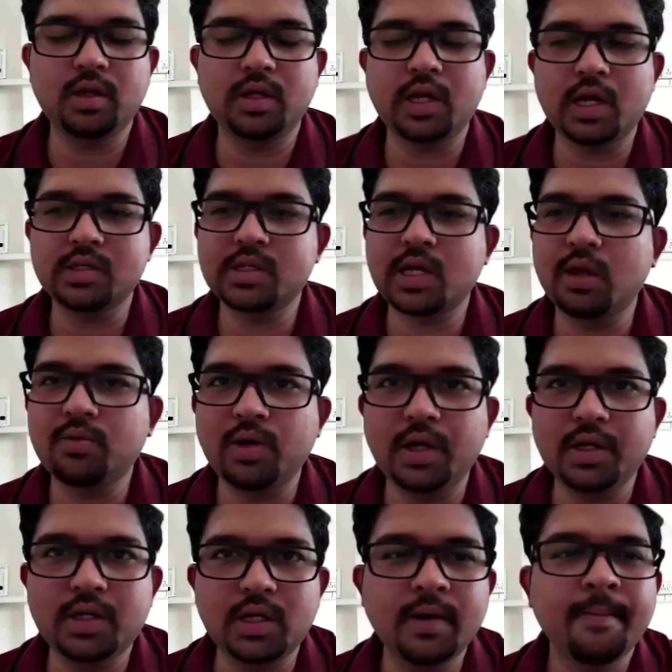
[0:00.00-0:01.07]
reason it has
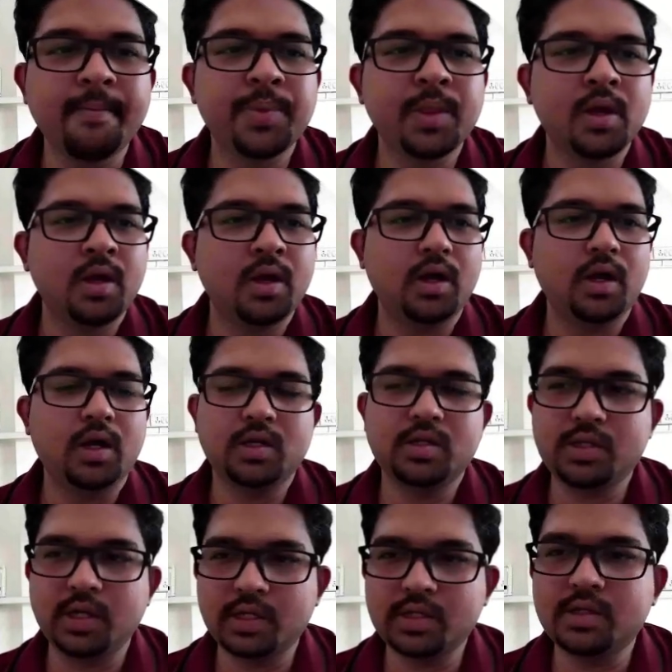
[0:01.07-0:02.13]
calculated
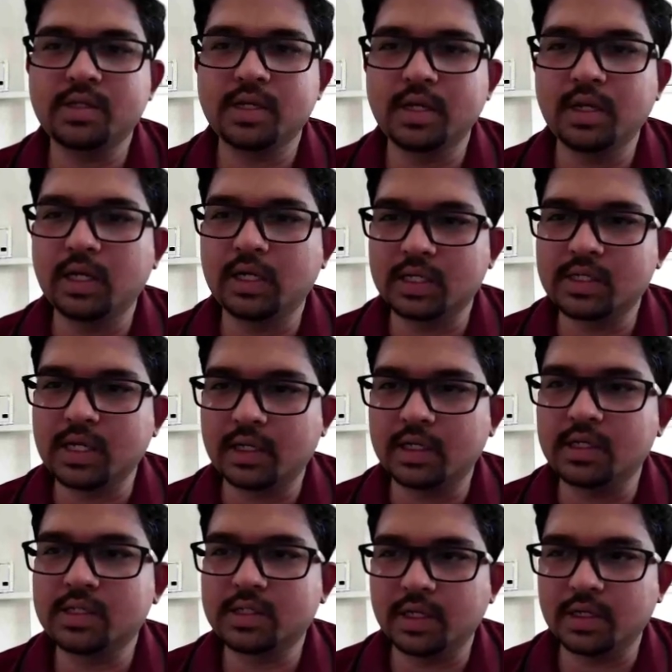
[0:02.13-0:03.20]
6 singlet
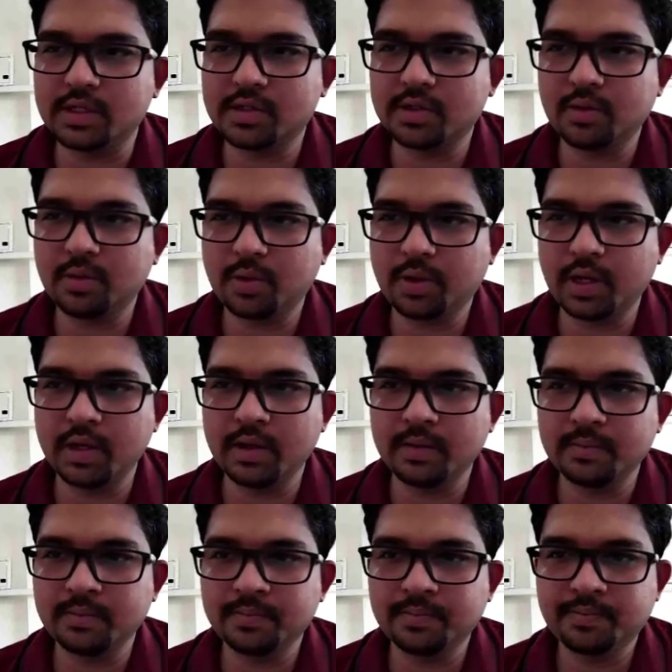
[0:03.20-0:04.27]
excited states.
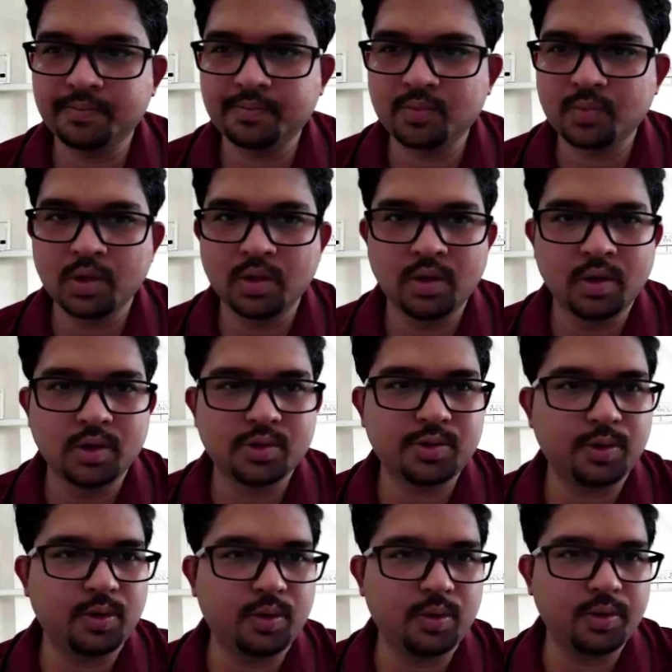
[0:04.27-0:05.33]
Okay,
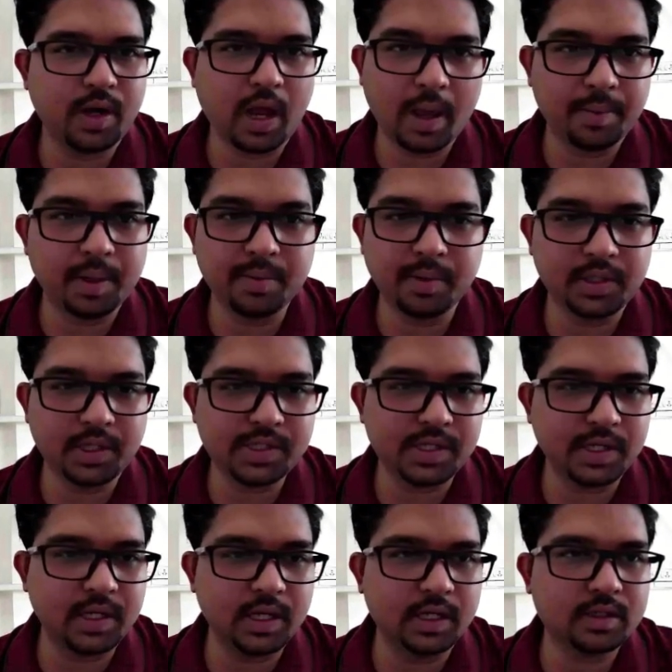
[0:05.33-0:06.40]
so I have
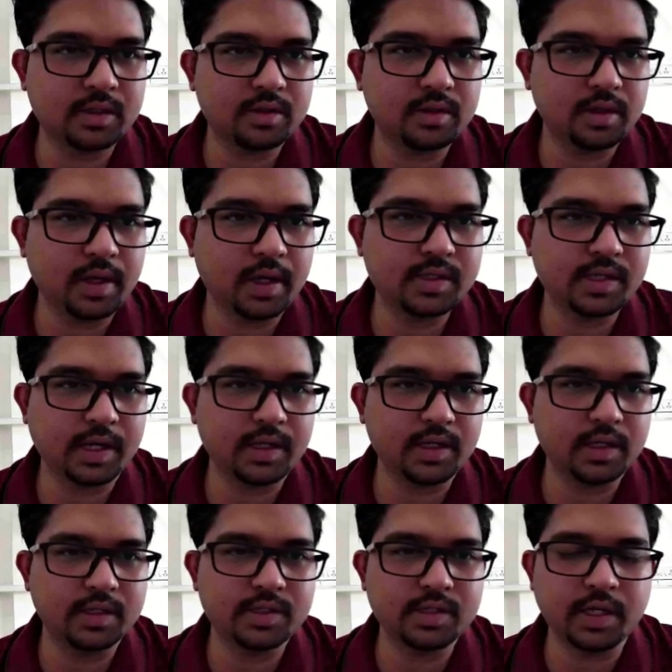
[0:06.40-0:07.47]
given the singlet
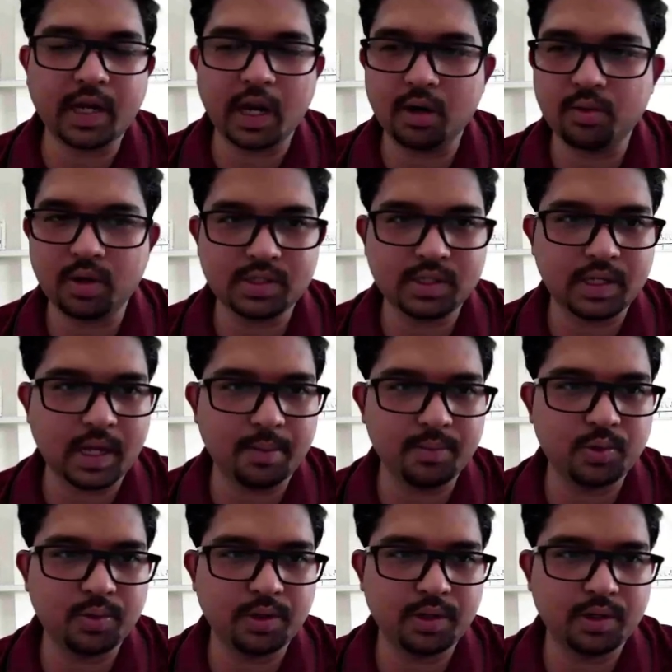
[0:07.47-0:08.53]
excited state
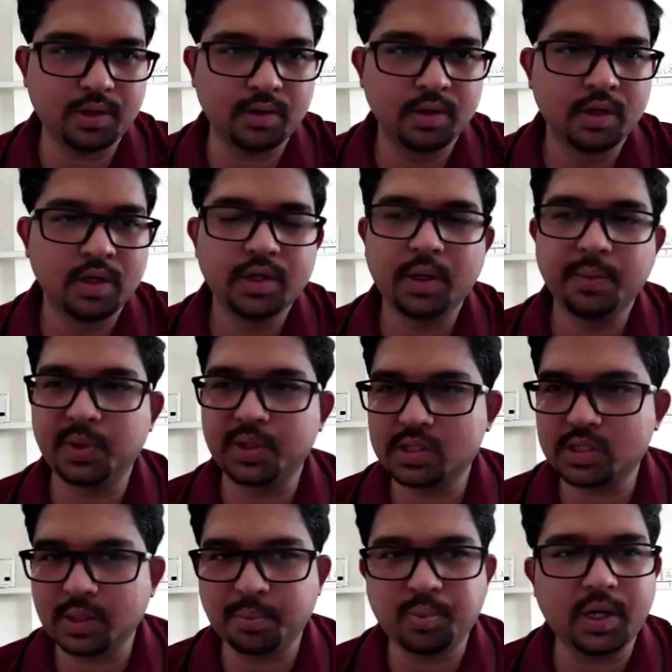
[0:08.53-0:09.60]
calculation I am doing here.
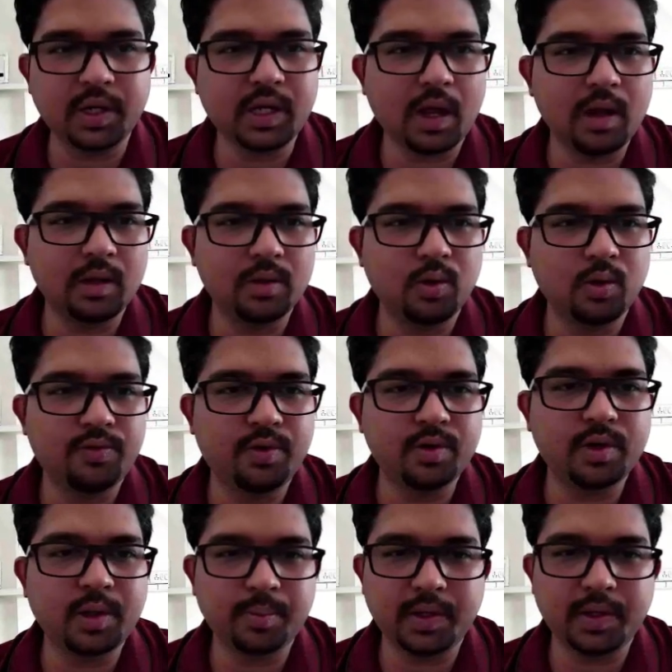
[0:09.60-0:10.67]
If it is triplet, I will
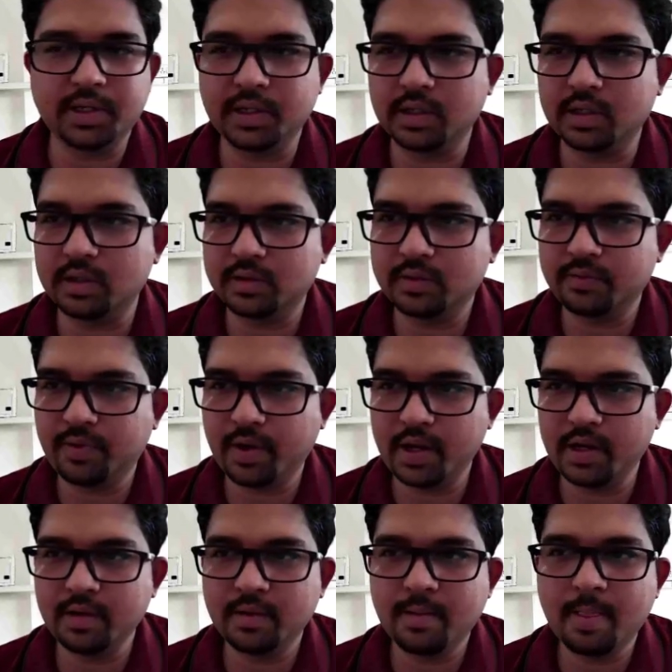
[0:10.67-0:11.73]
go for triplet here.
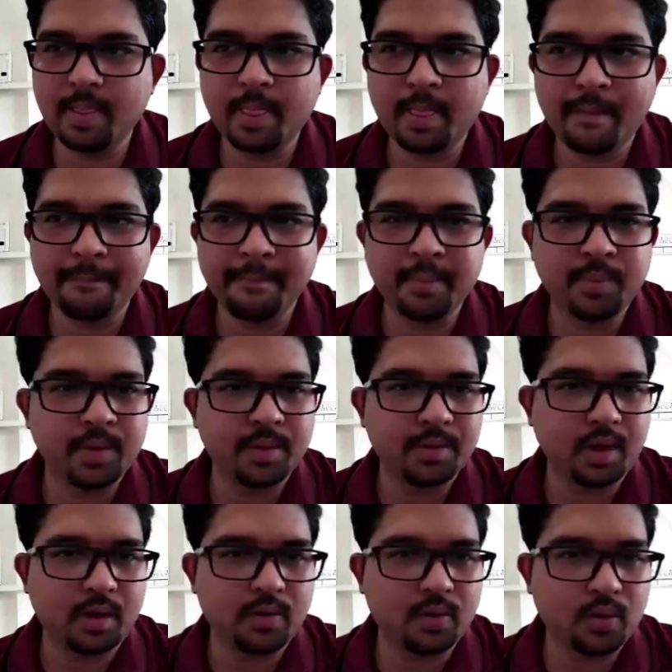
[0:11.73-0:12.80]
Fine.
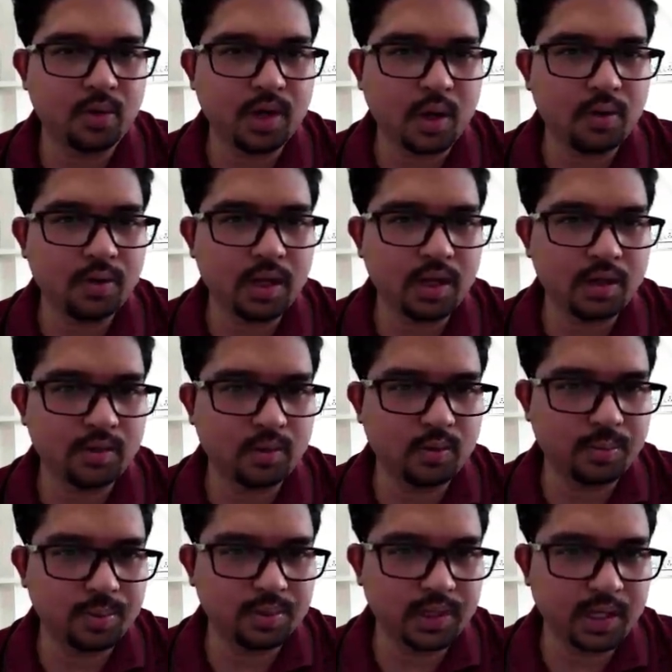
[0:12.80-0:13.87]
Now go down
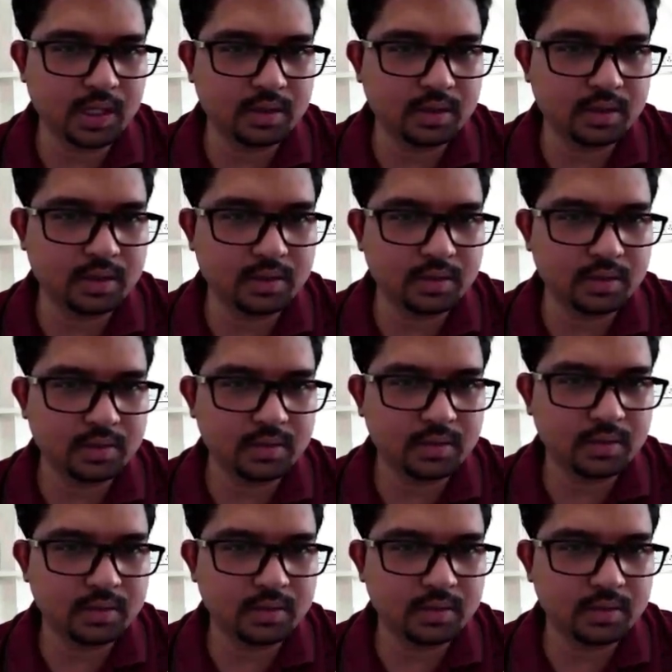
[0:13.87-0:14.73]
and open that.